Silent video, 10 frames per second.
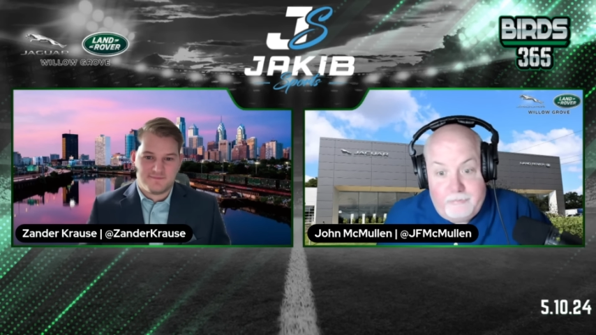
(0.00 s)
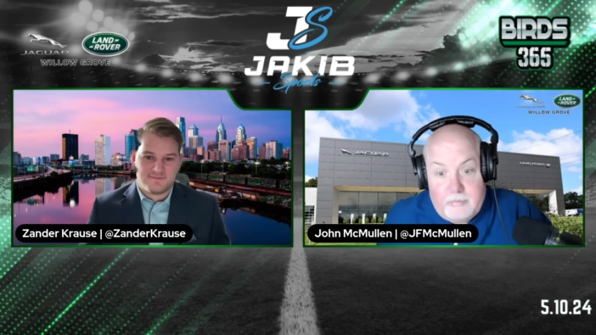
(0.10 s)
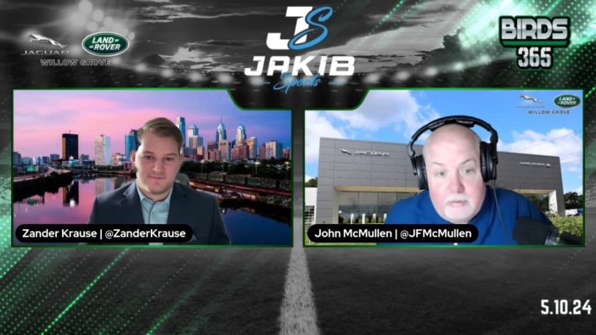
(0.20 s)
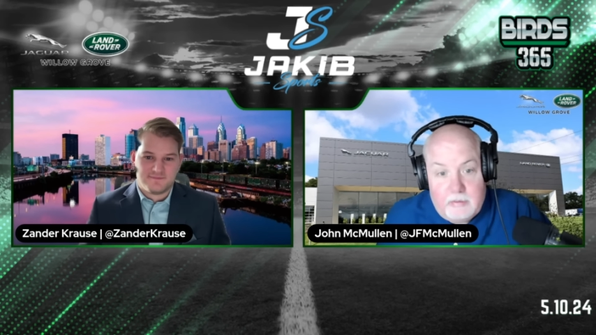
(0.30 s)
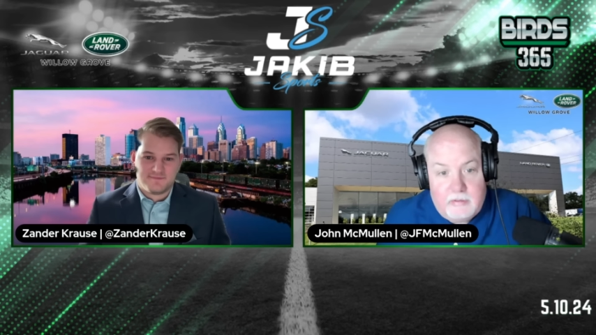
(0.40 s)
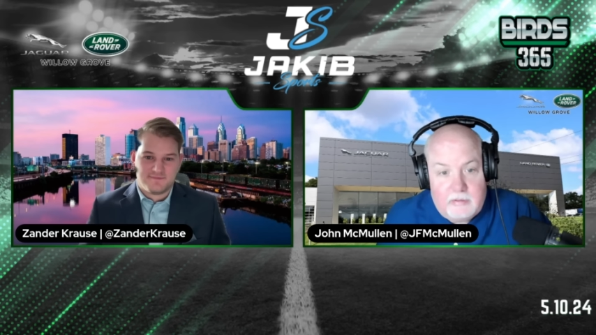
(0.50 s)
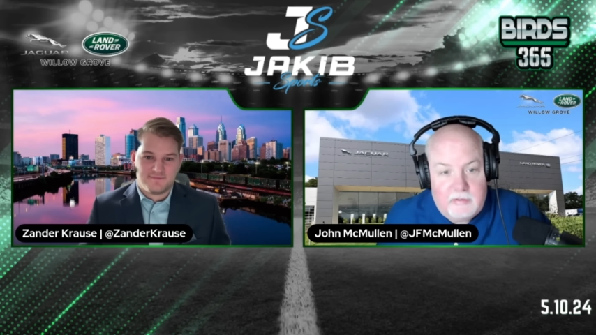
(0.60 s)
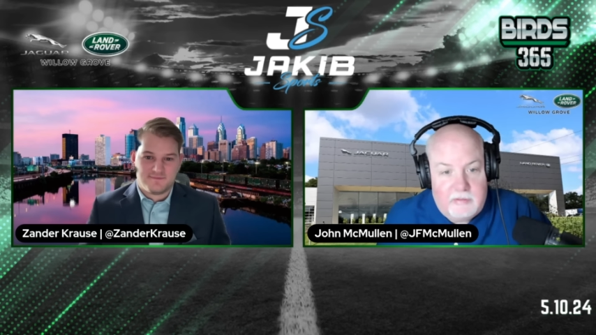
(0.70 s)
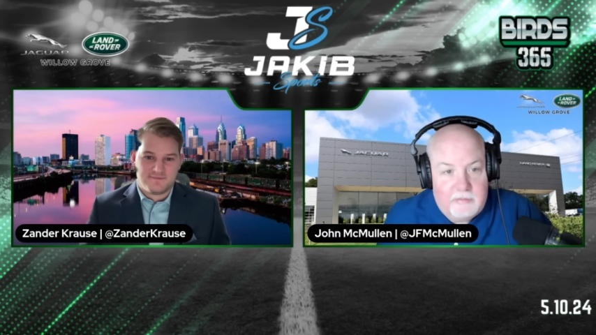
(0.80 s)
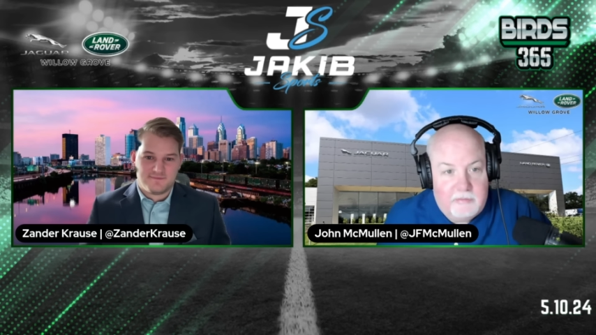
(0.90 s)
Speaker 1: ugh,
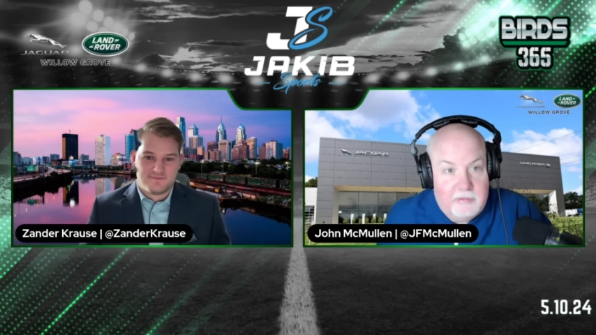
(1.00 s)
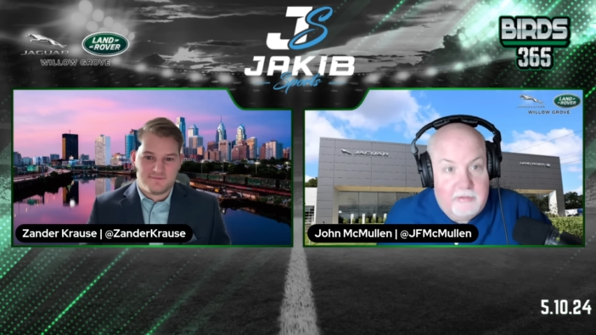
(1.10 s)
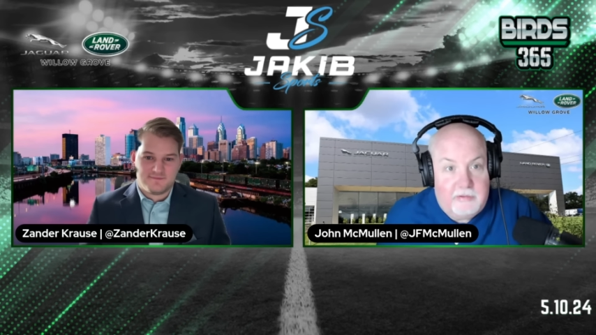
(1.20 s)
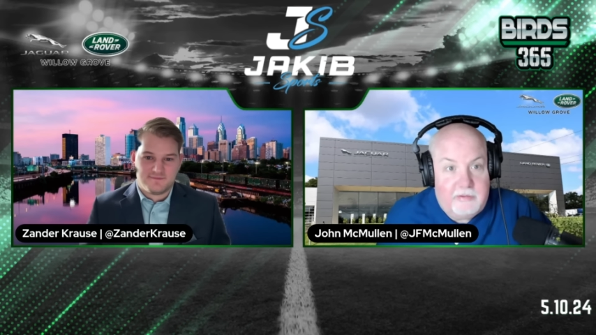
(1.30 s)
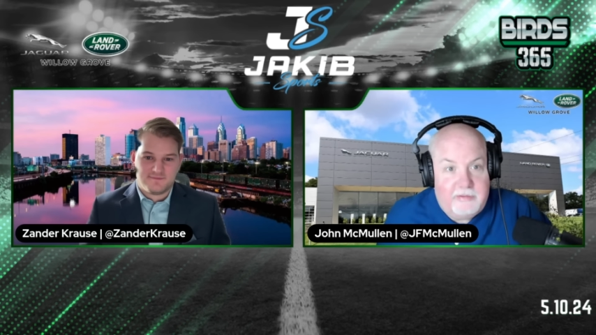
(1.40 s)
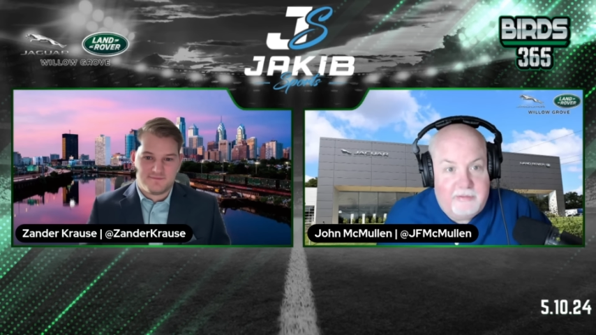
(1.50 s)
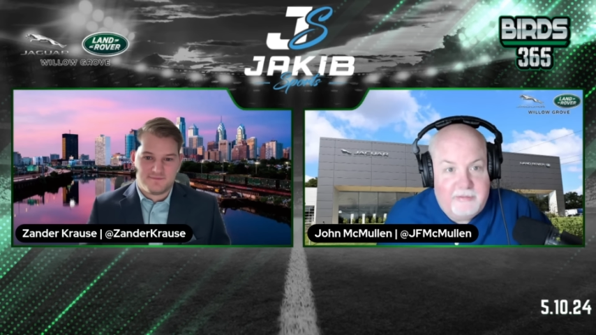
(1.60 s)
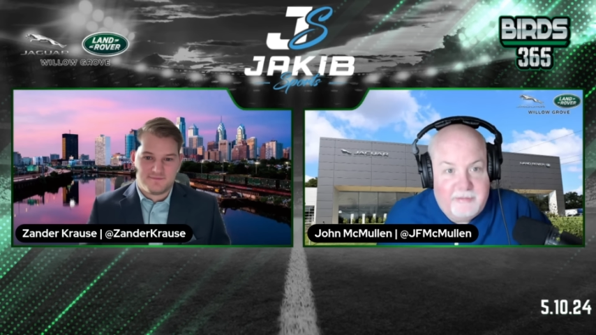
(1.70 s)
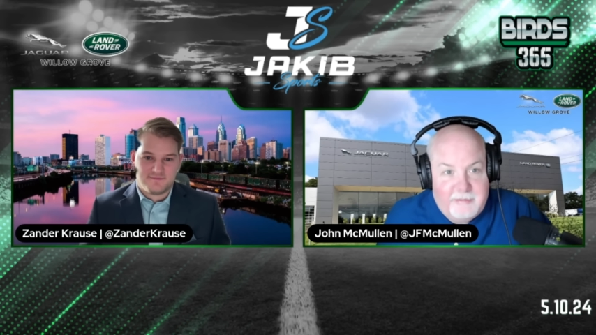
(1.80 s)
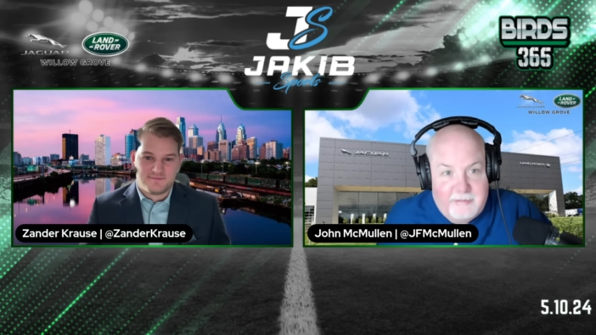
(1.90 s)
ugh.
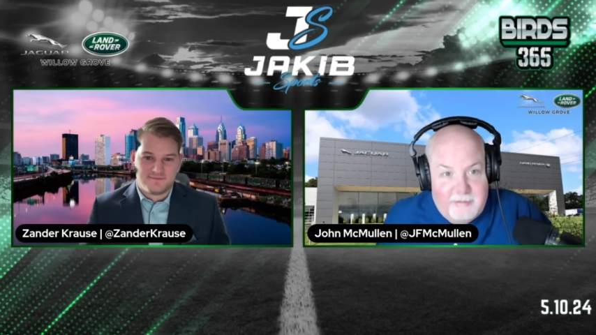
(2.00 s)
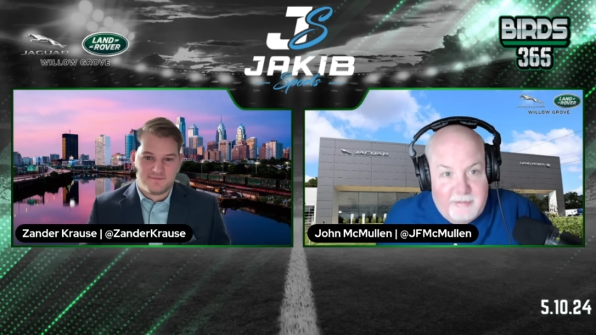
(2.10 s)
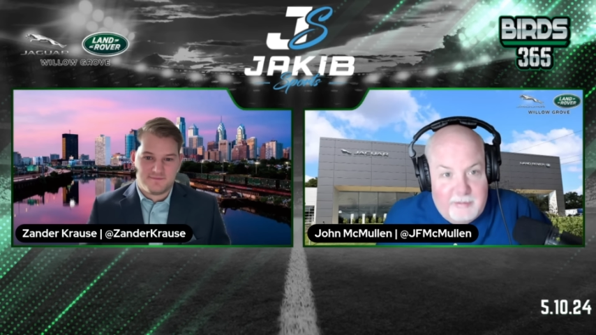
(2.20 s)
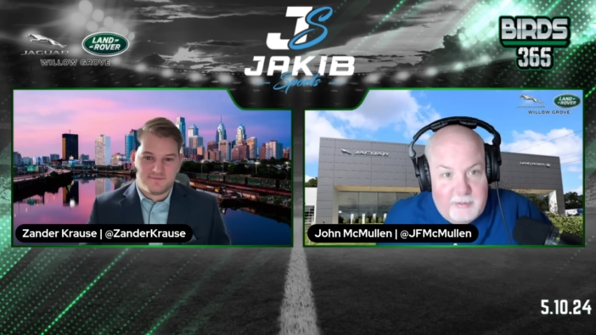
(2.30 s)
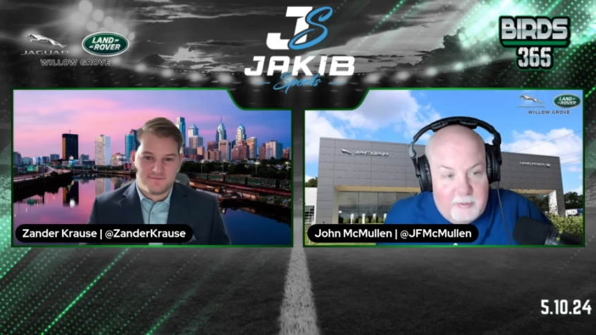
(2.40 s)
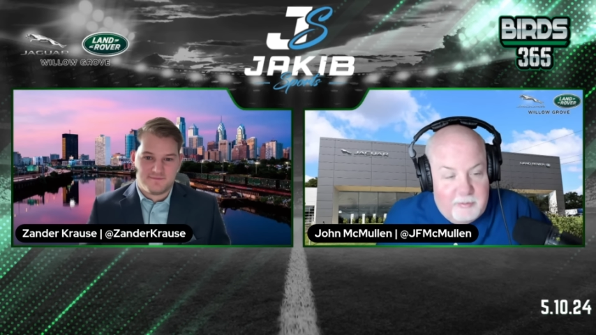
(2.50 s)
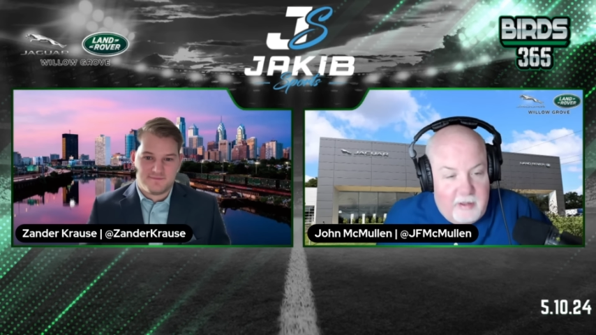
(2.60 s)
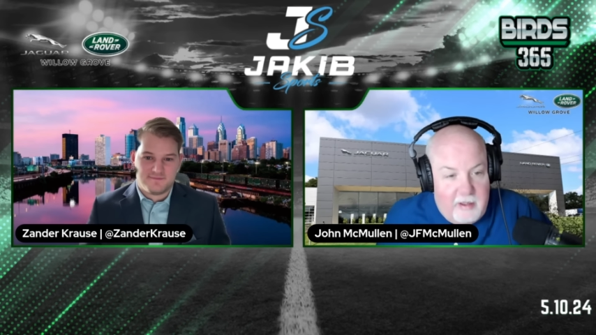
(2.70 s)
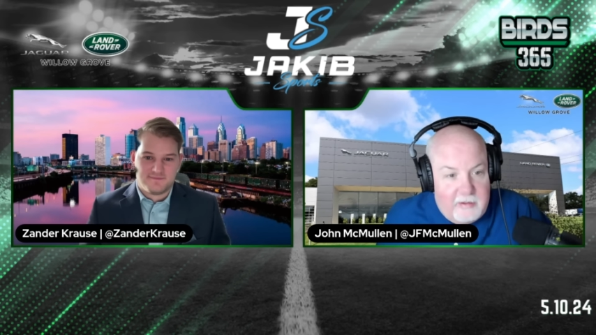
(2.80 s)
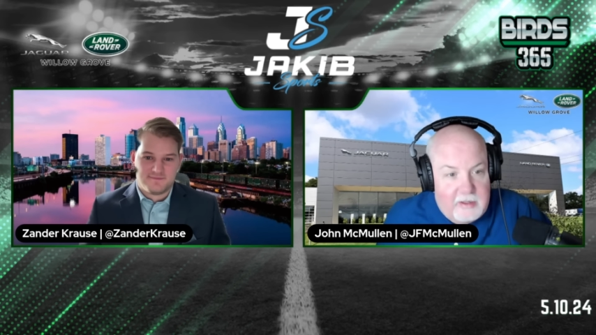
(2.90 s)

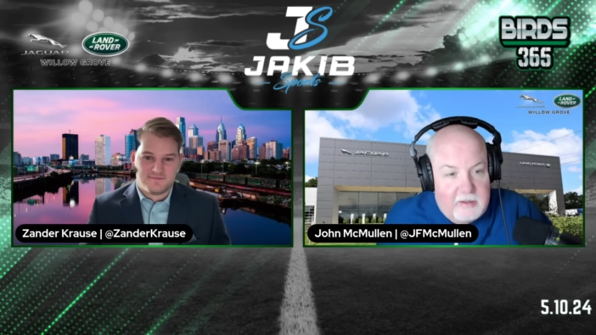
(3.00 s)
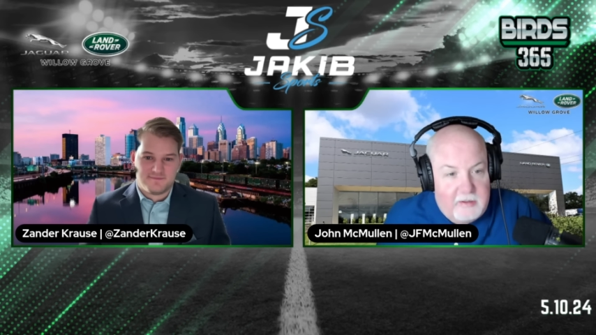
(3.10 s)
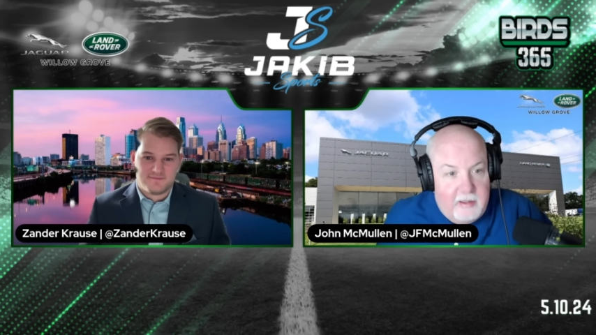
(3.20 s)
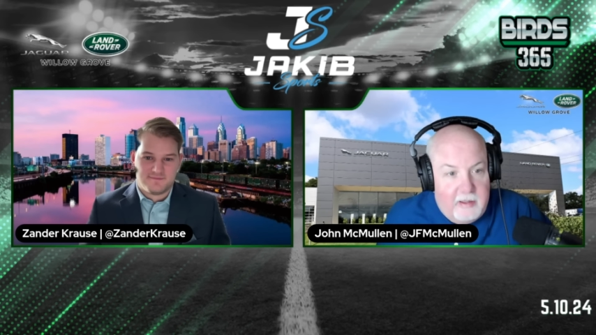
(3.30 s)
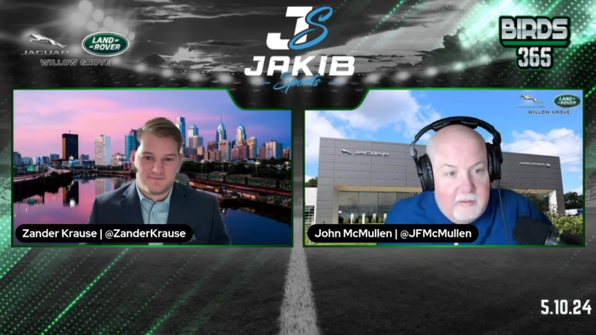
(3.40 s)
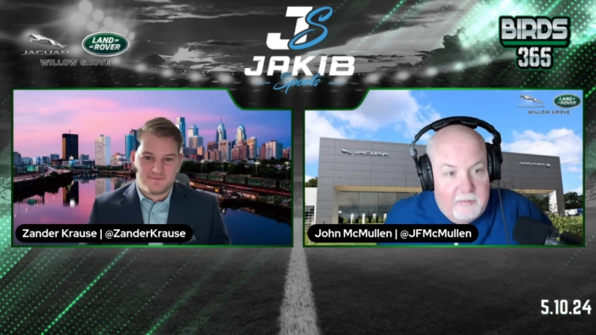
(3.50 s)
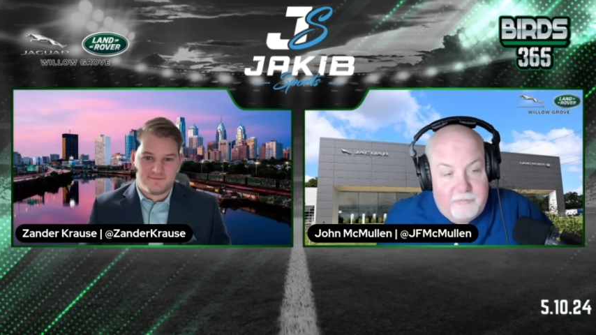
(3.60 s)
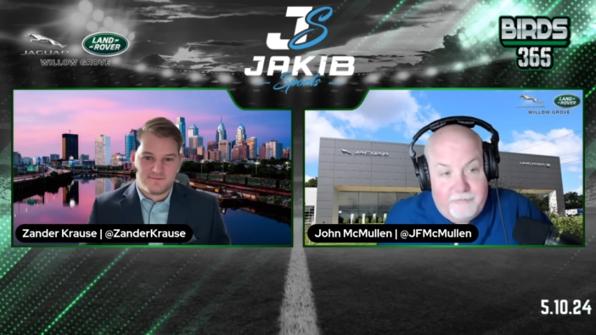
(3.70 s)
that's, you know,